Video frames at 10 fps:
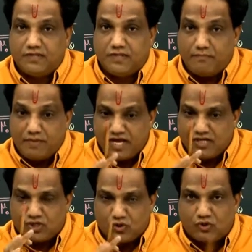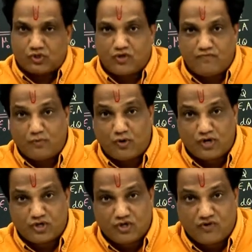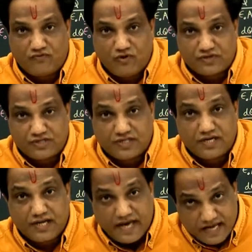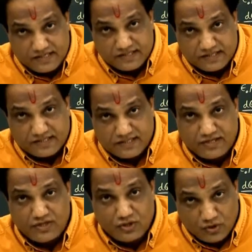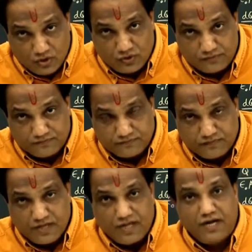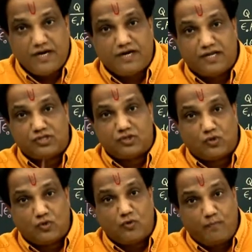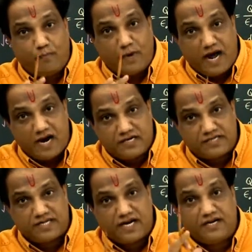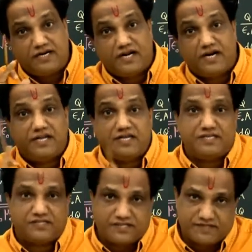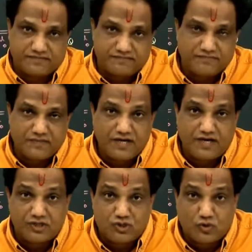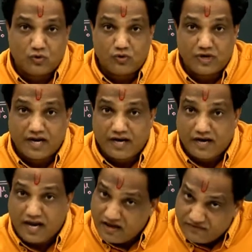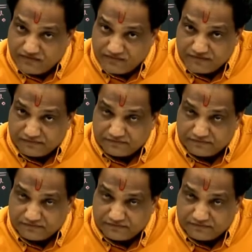the main source of production of oxygen gas, you know, it is through plants and trees. It is through green life,